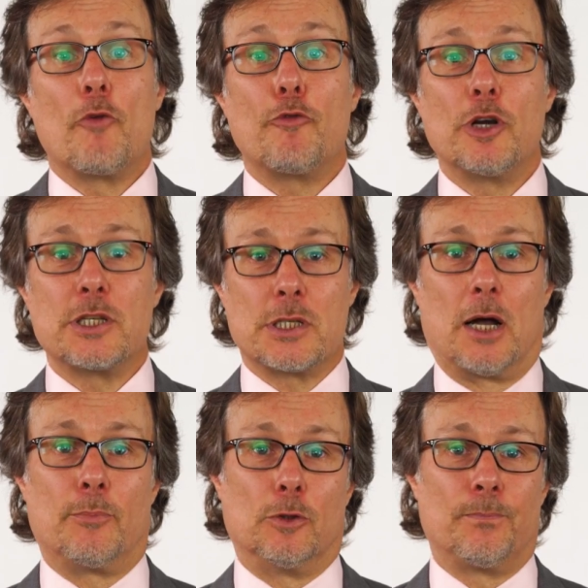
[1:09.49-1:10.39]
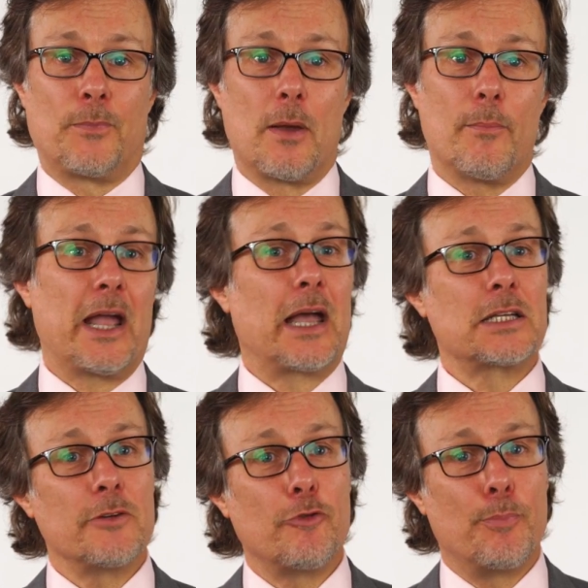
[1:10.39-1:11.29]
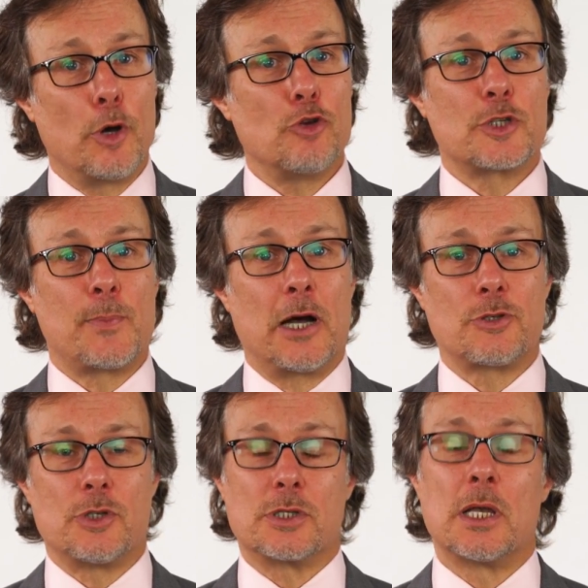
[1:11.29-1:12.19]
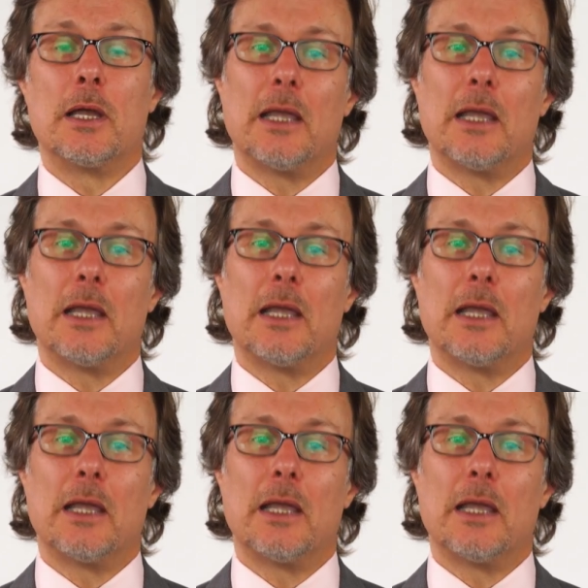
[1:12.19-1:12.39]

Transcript: For example, by acting for both spouses,